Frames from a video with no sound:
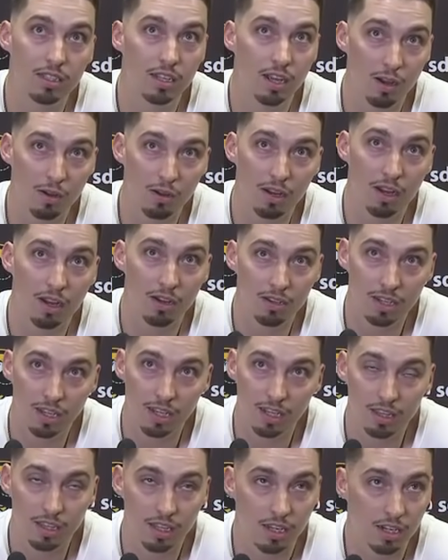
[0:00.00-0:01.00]
I'll
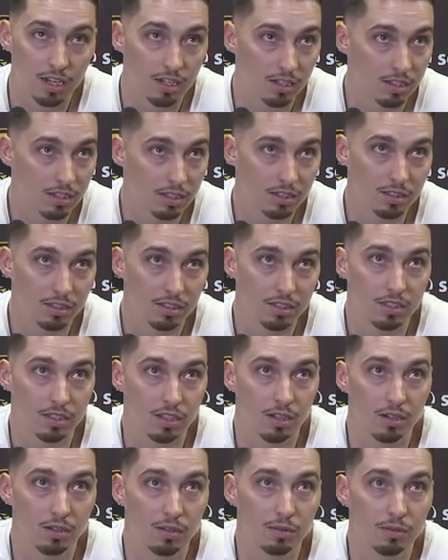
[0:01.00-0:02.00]
get there.
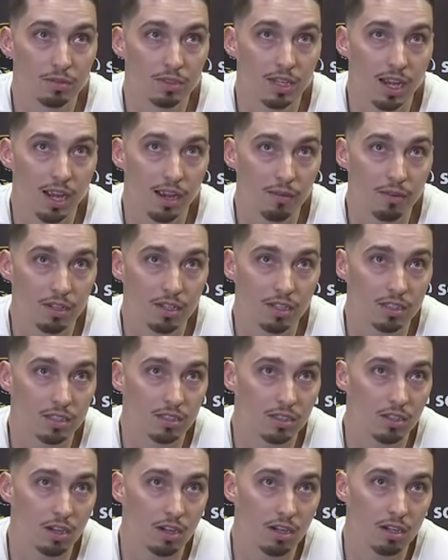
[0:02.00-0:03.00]
So to have a good
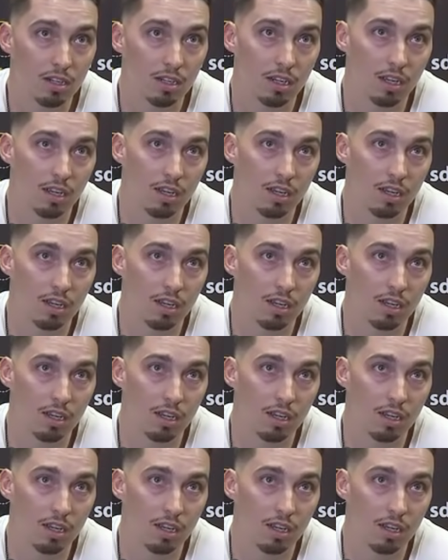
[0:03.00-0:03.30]
start,